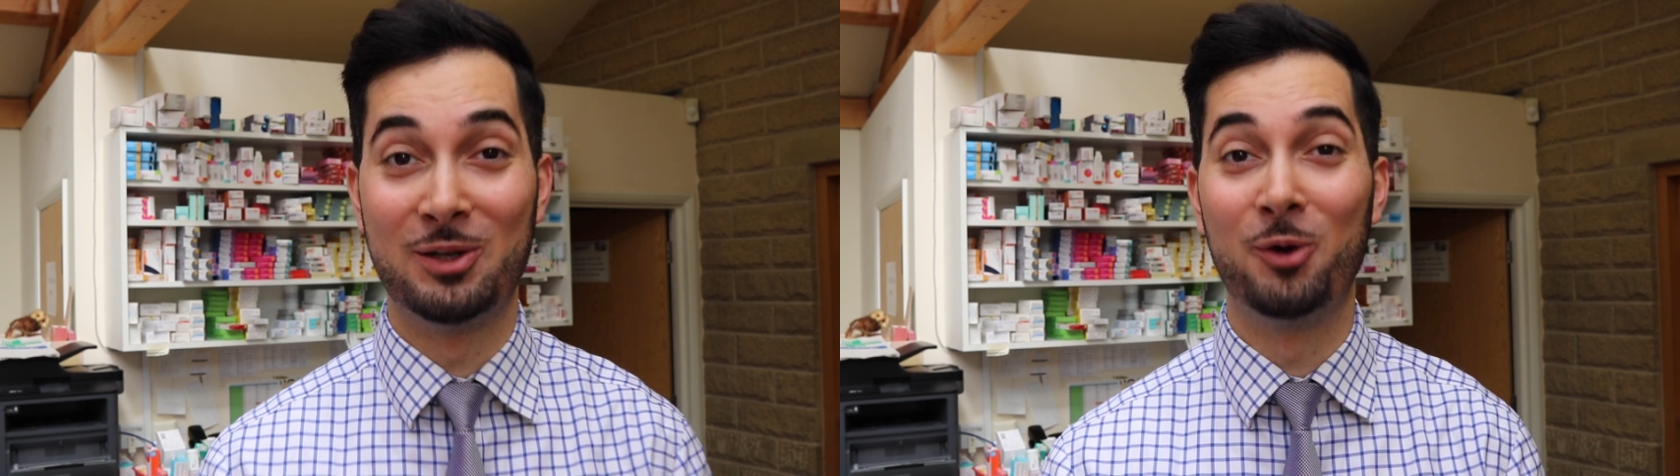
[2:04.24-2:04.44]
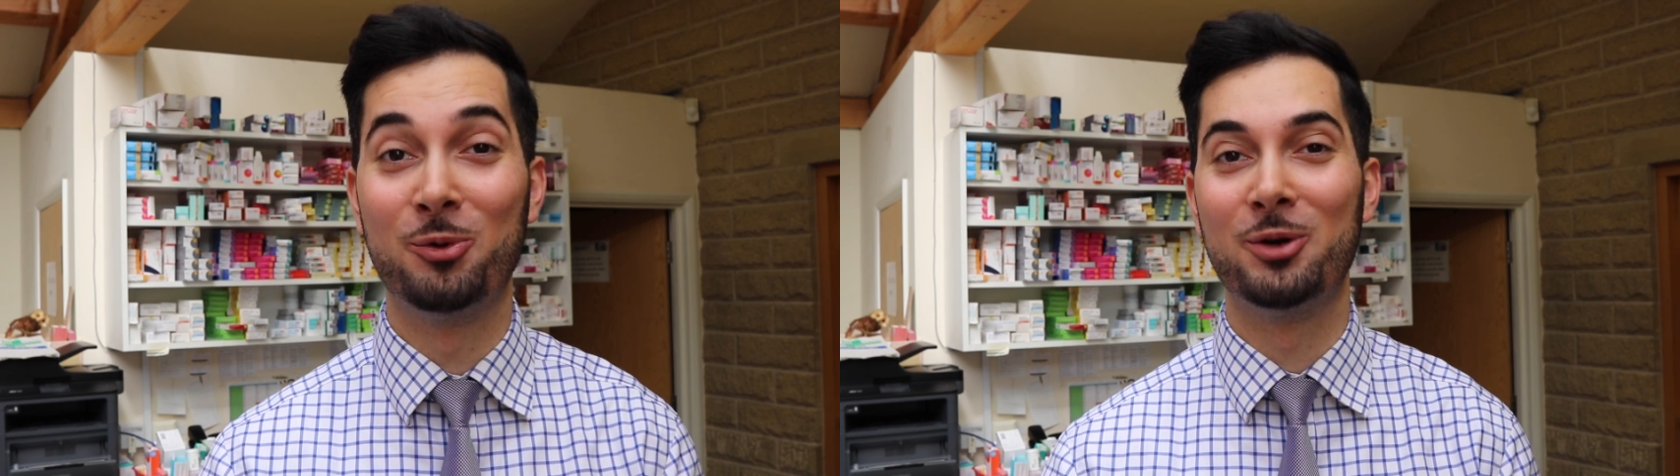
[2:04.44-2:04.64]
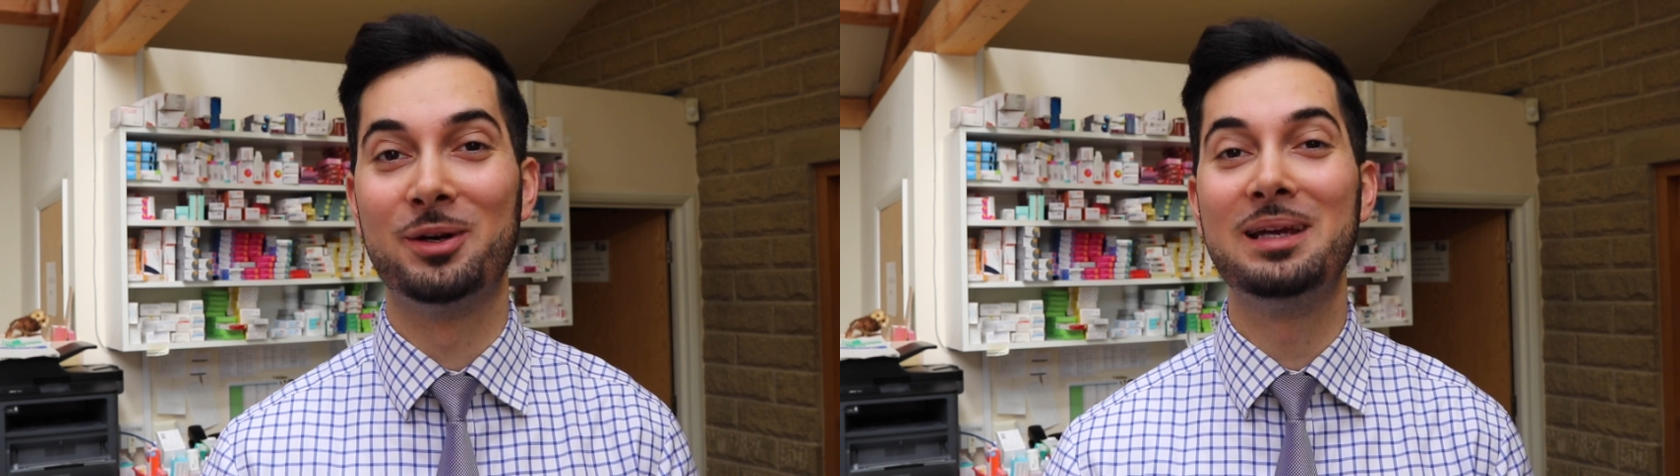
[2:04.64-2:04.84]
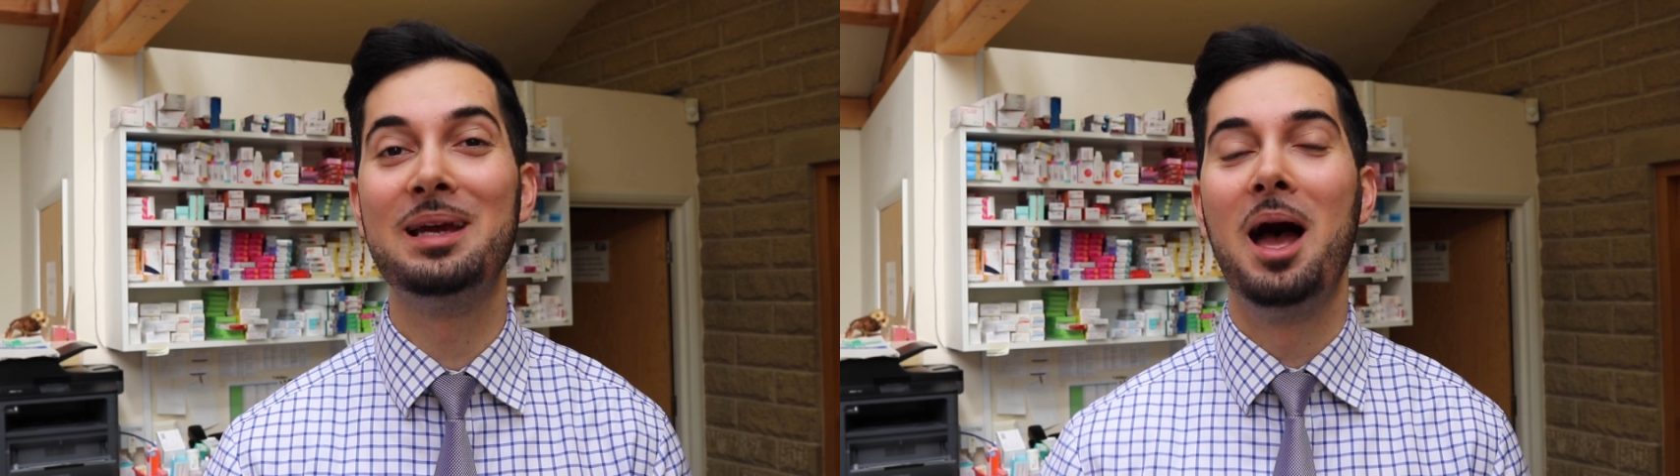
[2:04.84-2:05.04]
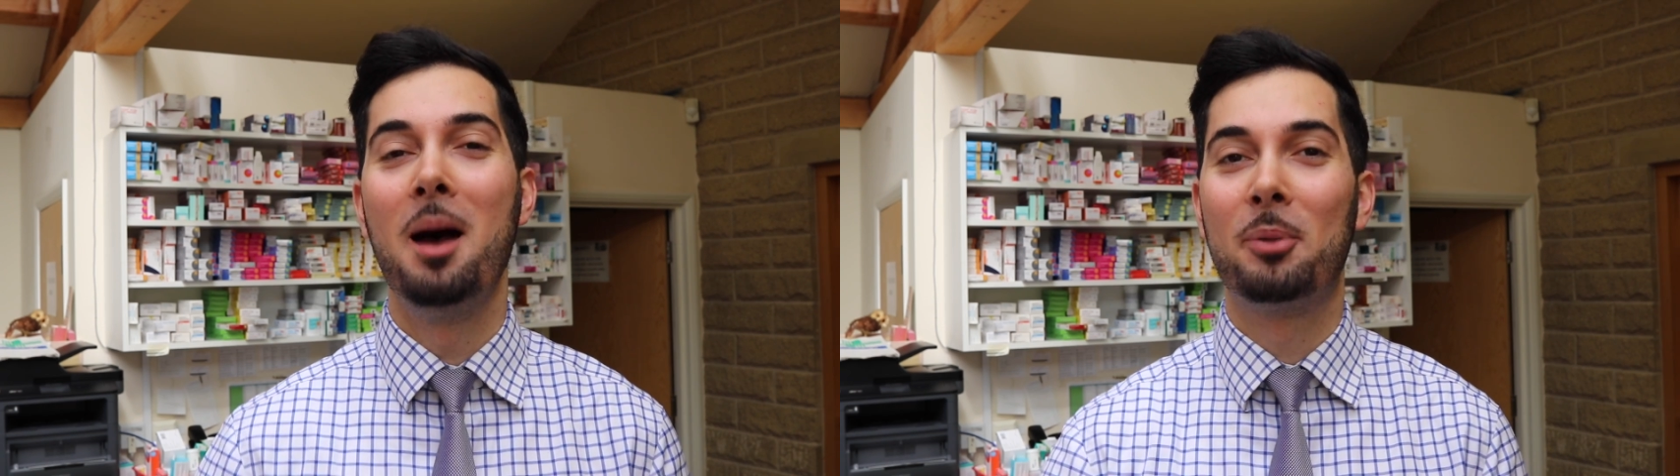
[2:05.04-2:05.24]
don't
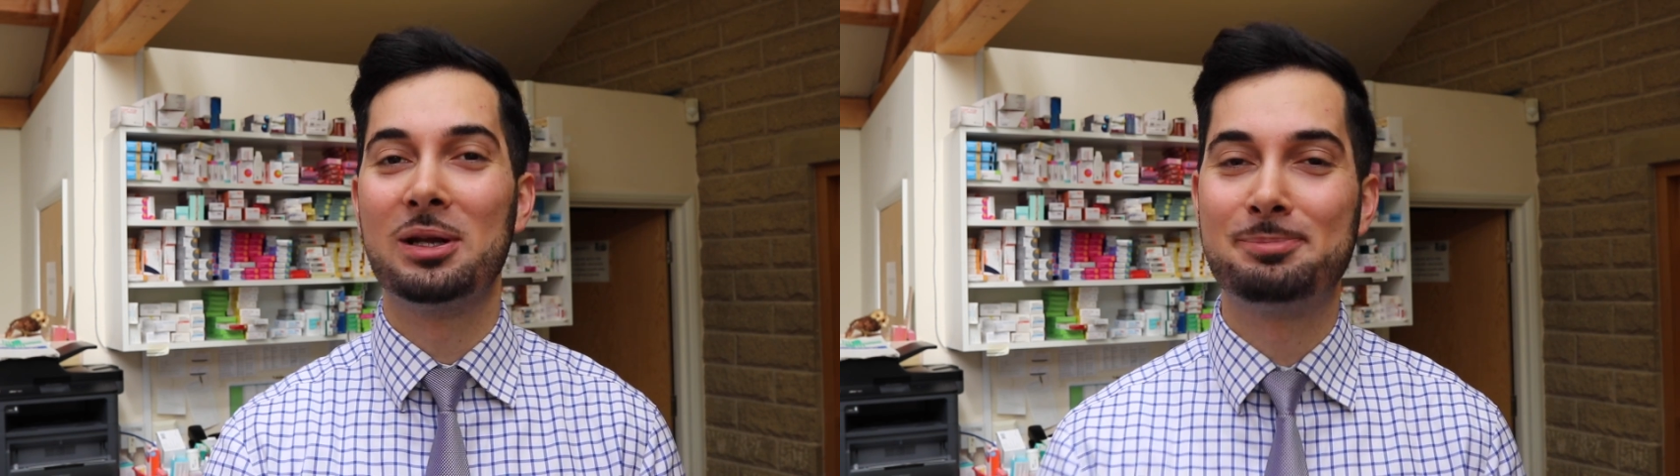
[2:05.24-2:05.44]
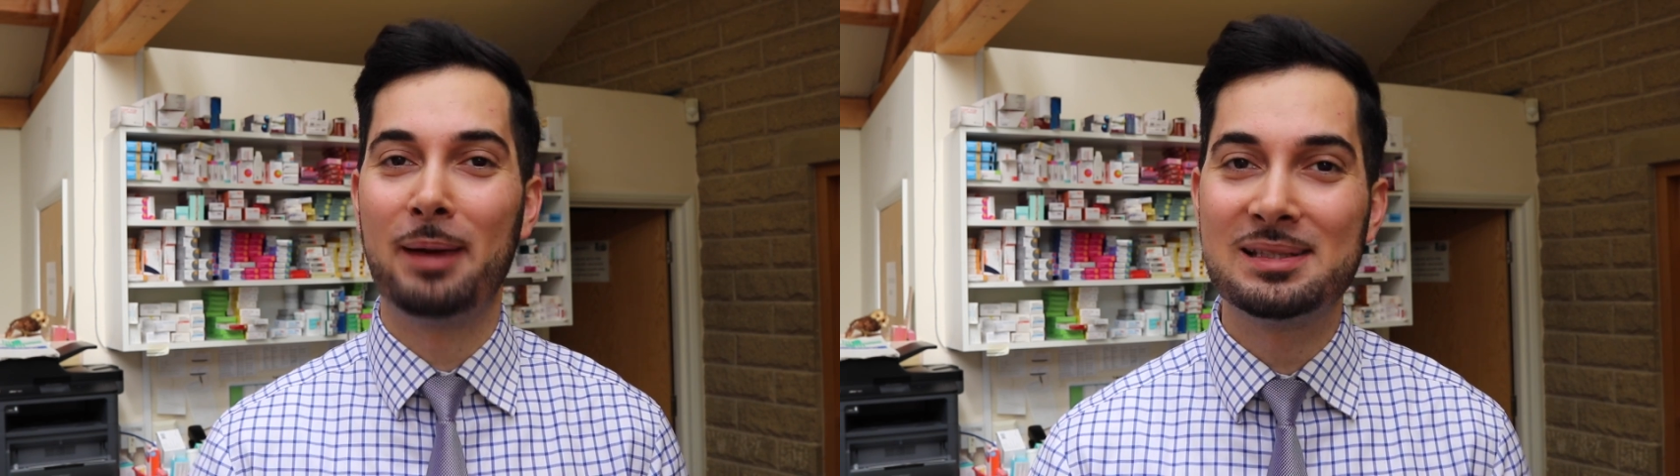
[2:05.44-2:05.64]
worry. But it's